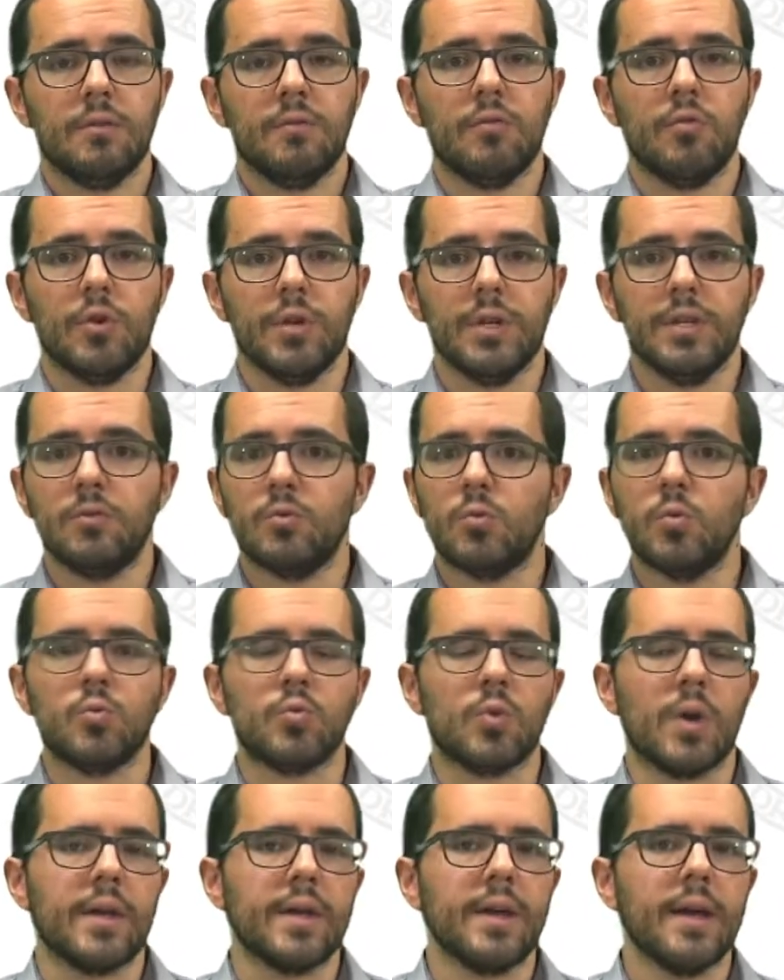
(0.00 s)
for it to
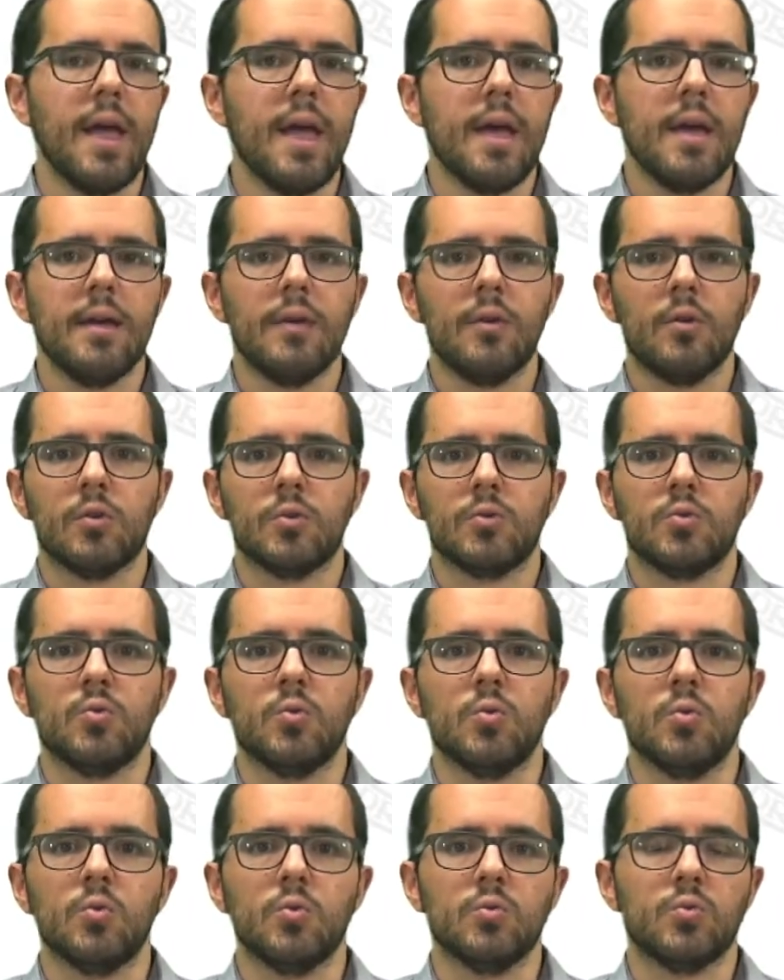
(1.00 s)
try again or
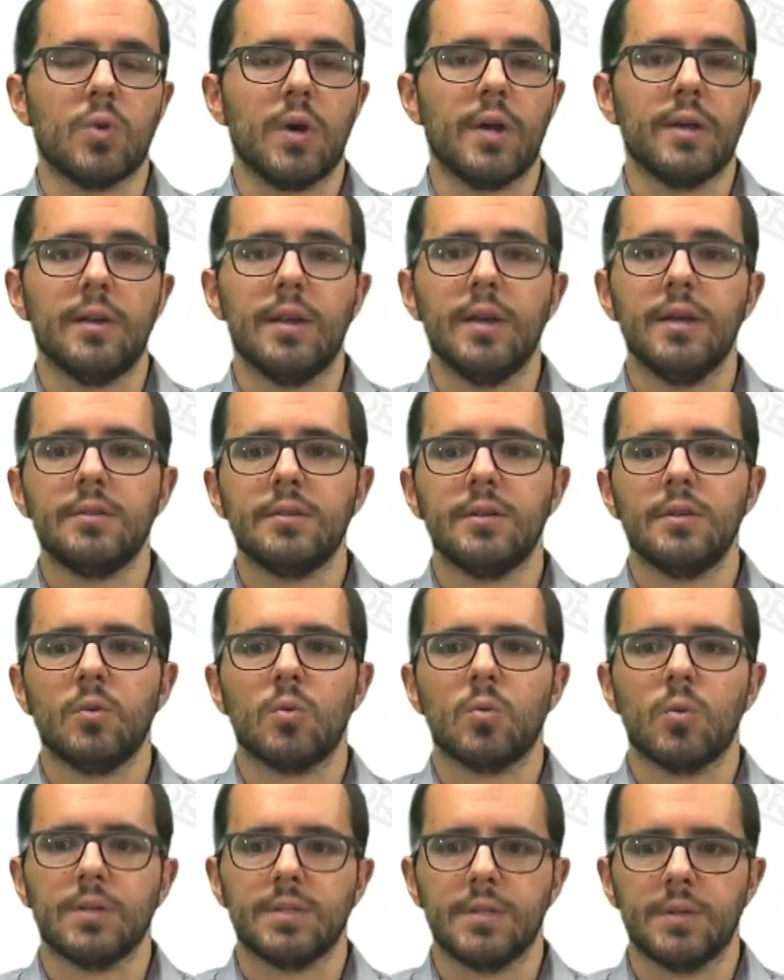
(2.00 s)
to try later
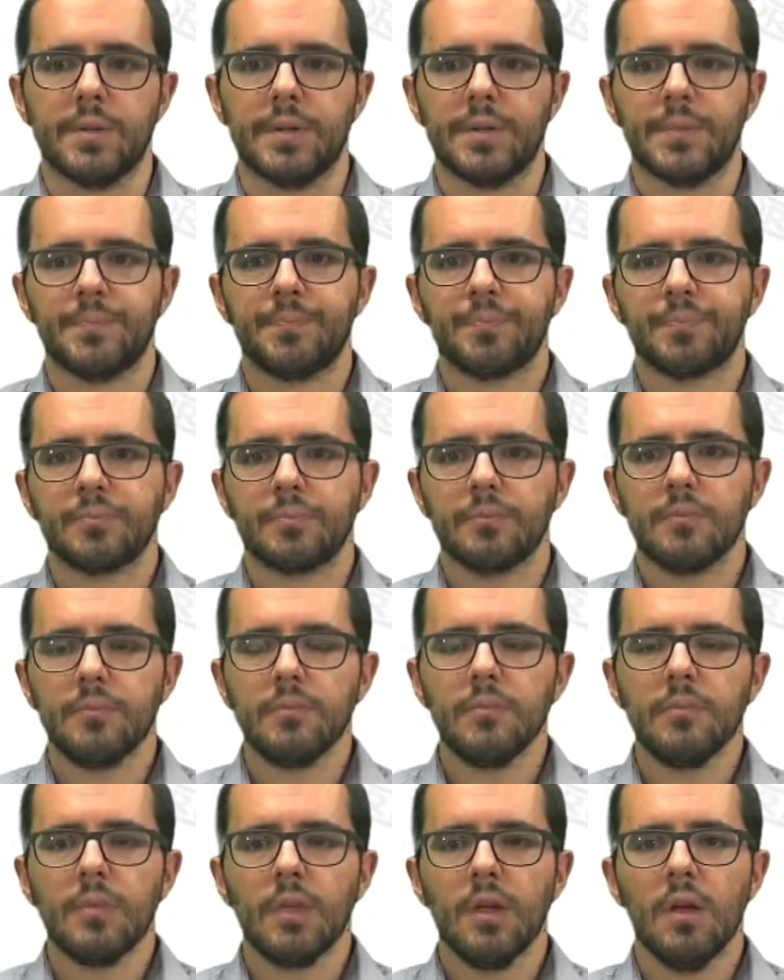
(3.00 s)
or whatever.
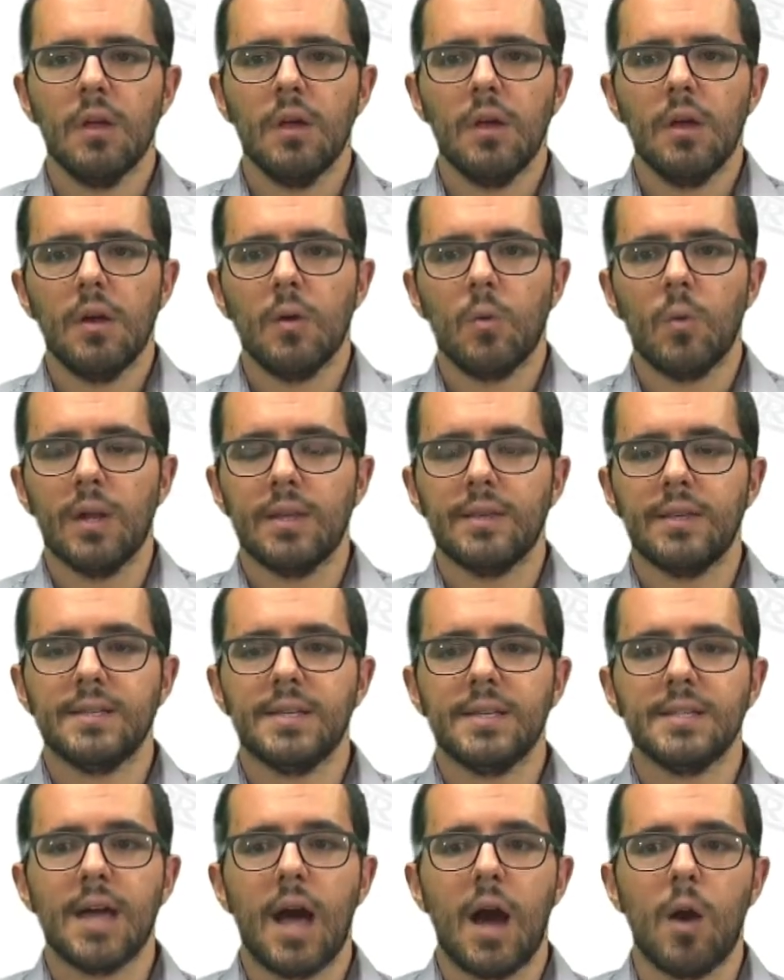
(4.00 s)
Well, this
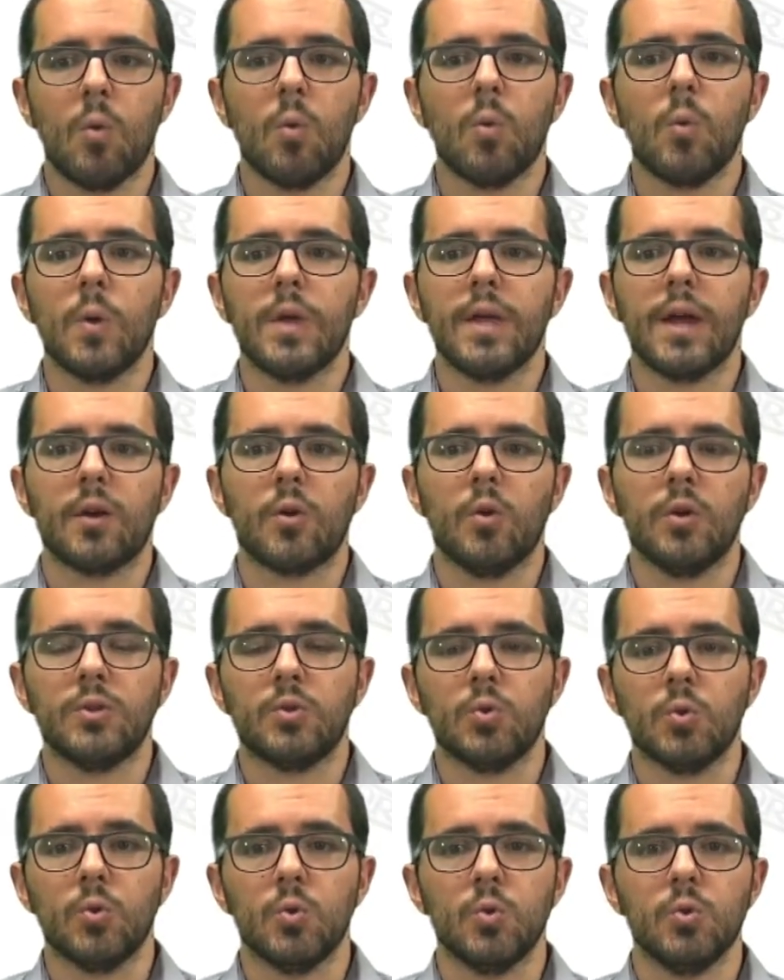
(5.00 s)
is how we are going
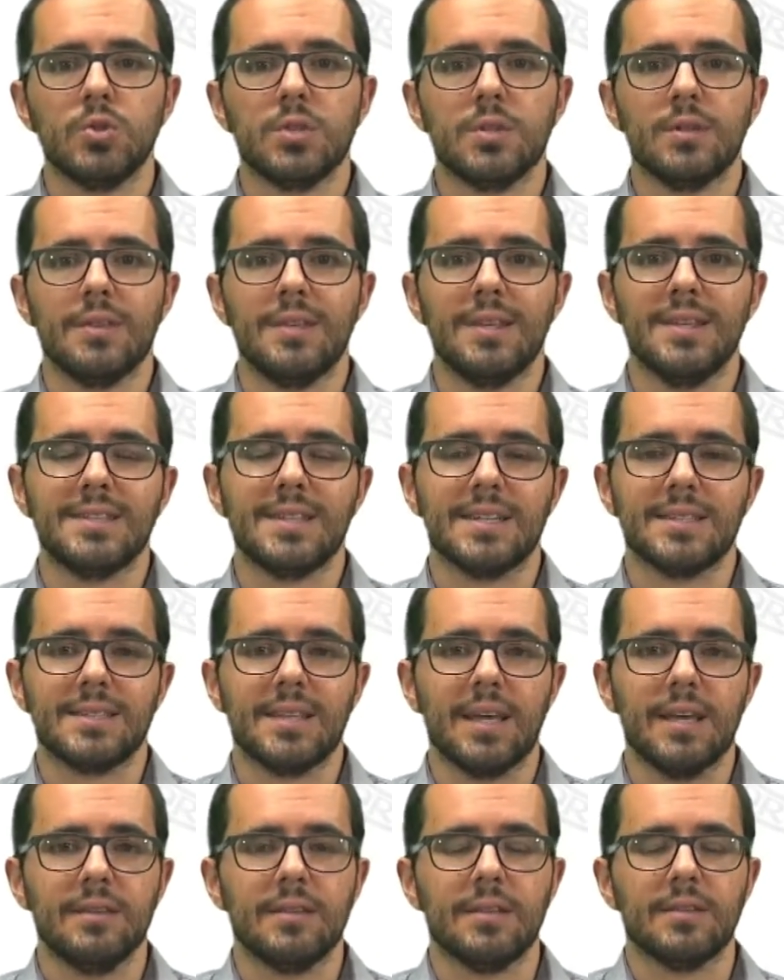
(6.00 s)
to use this
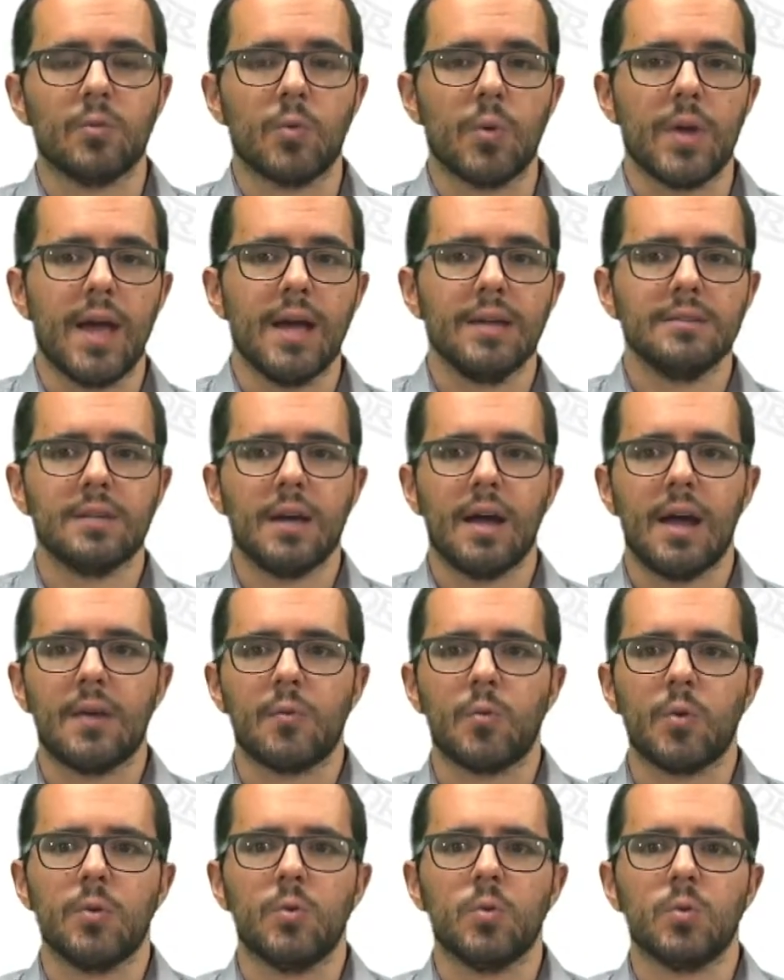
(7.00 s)
state in React
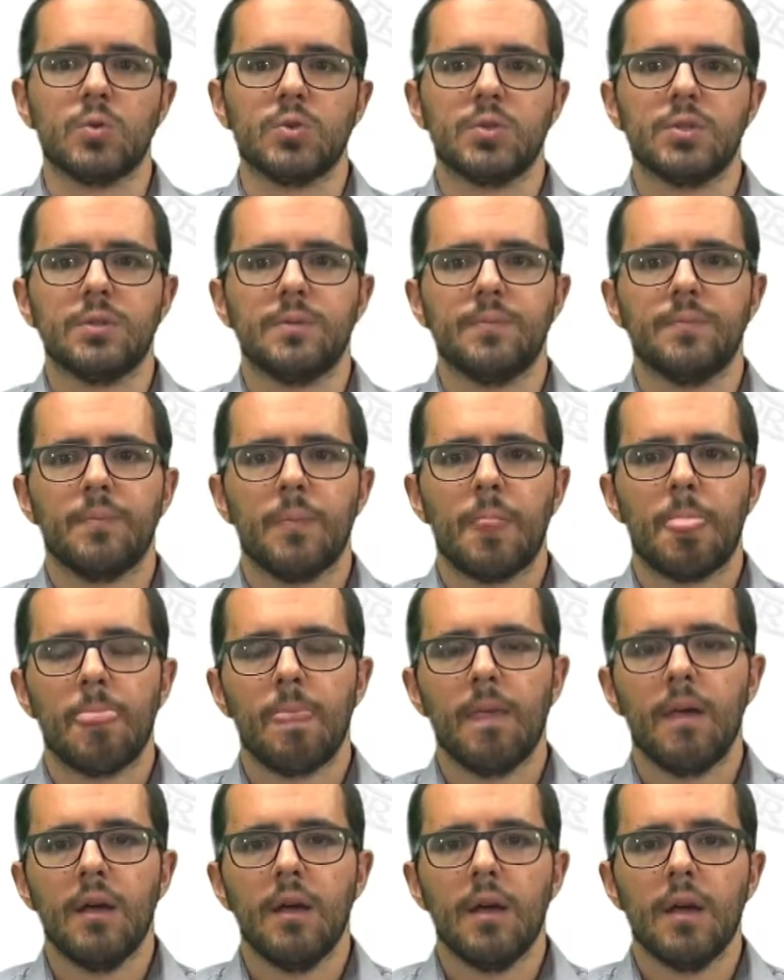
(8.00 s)
and Redux.
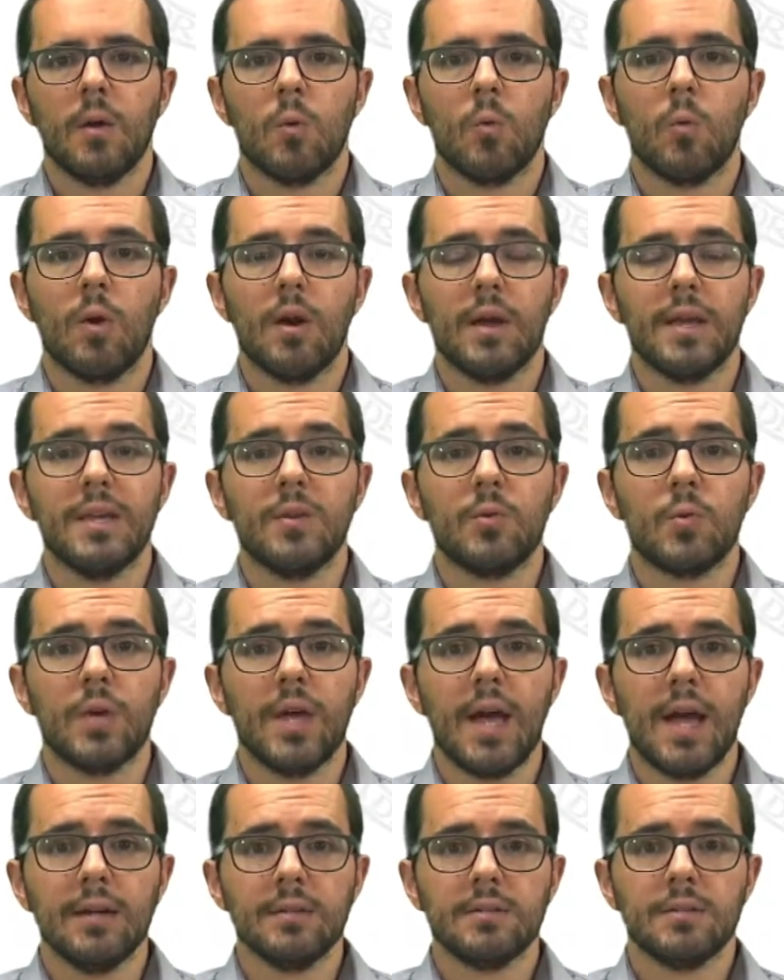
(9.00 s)
In
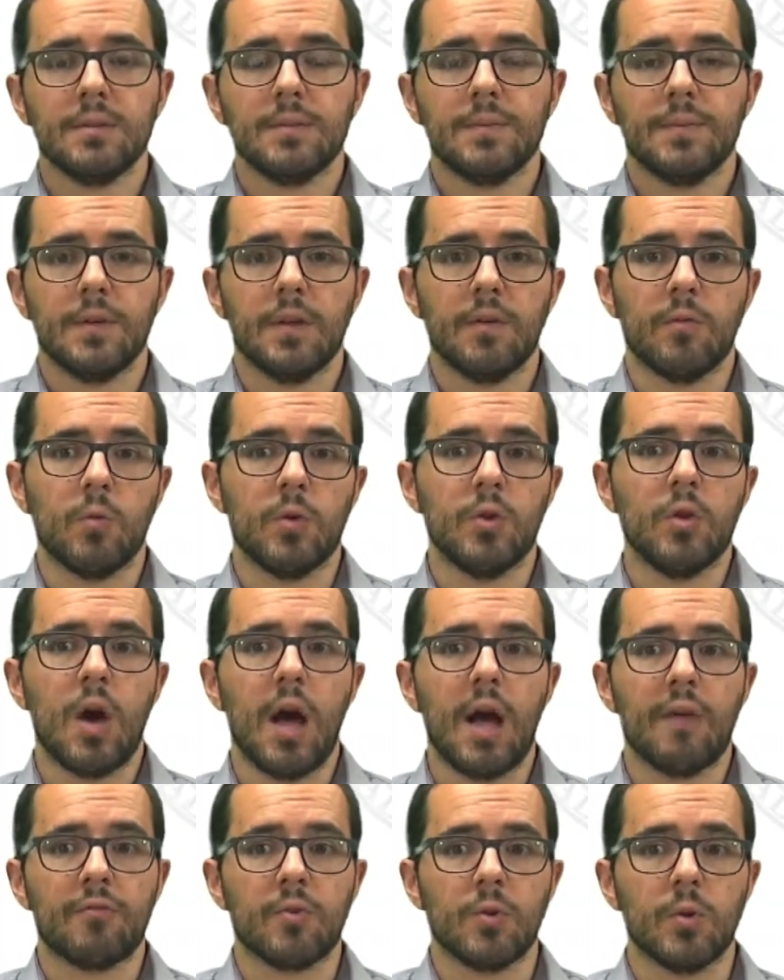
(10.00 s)
React, if we don't
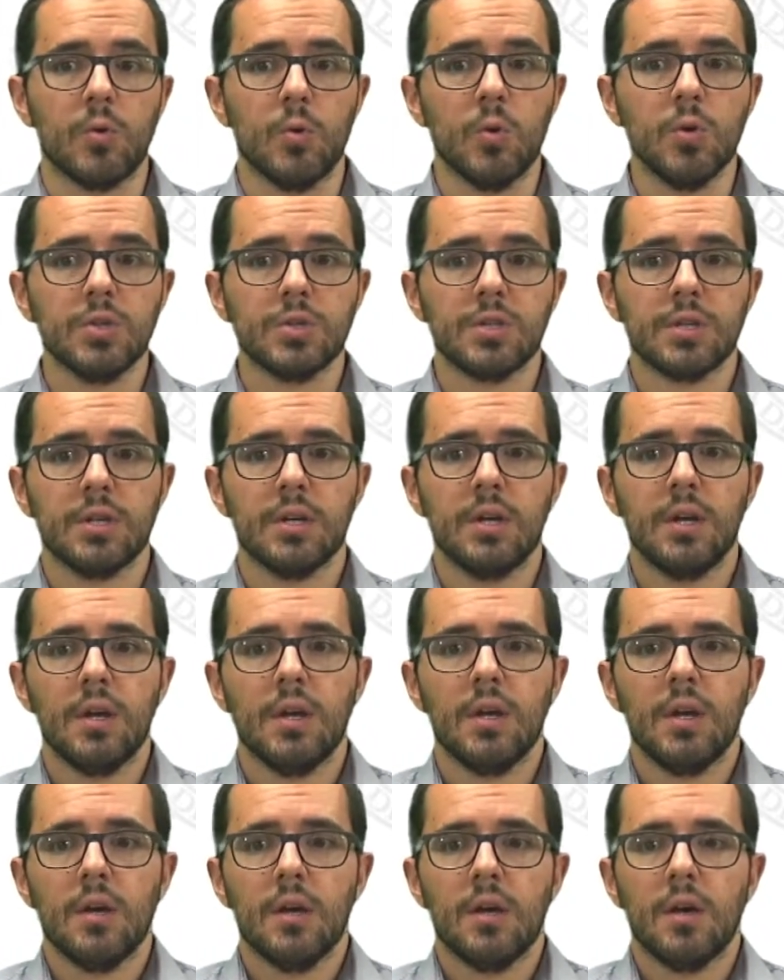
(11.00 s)
have Redux,
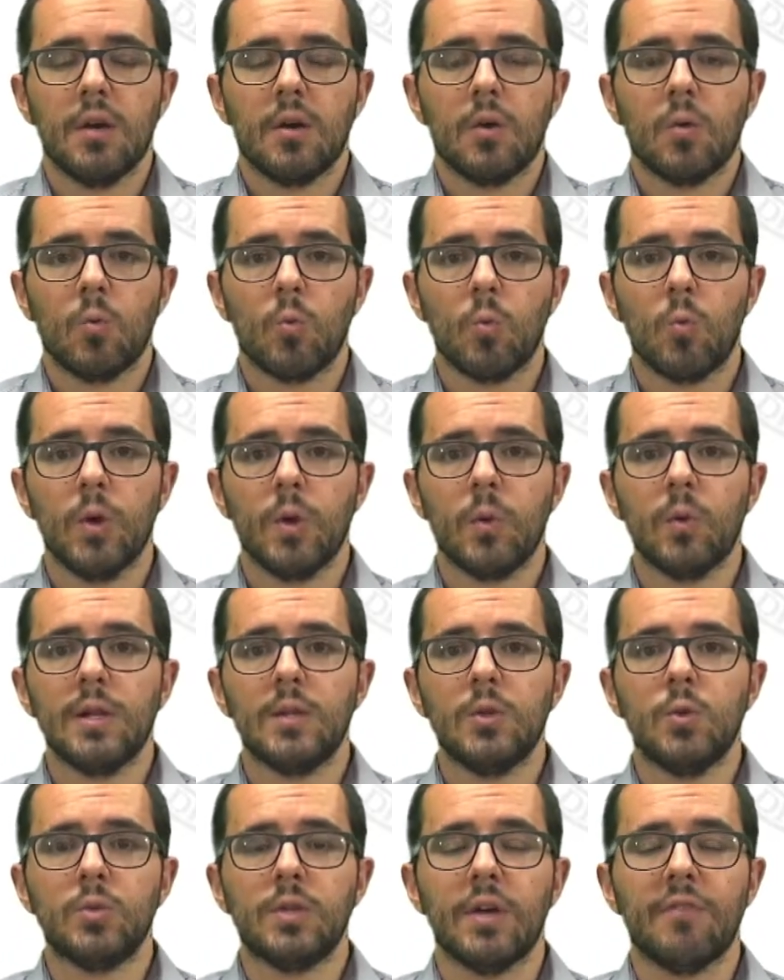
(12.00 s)
we
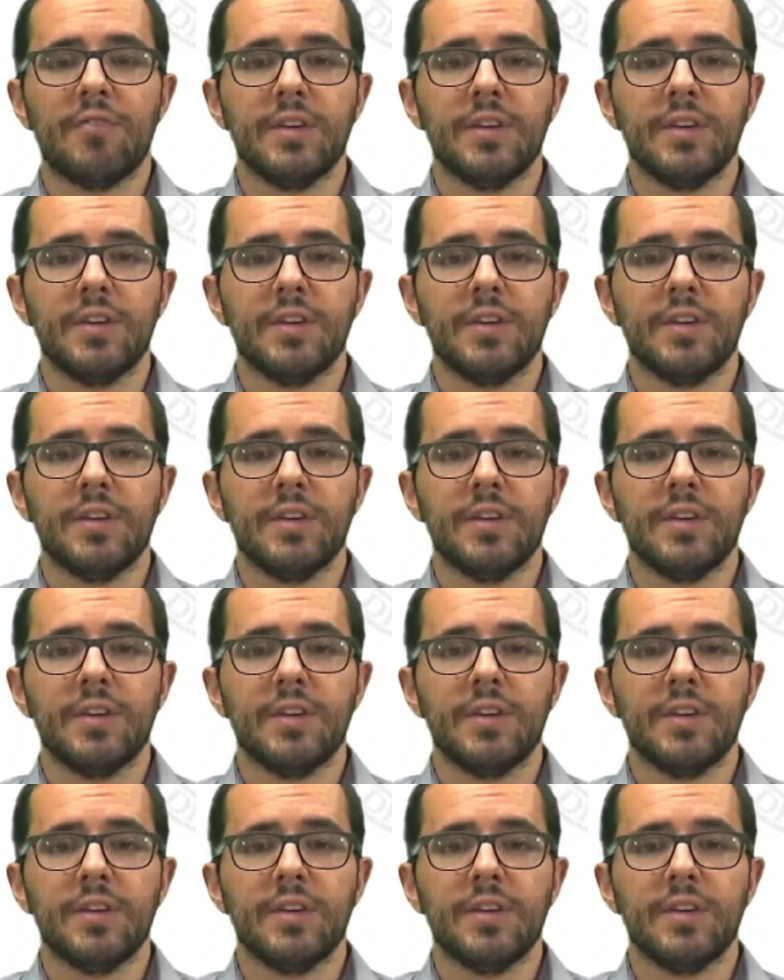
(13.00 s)
will do the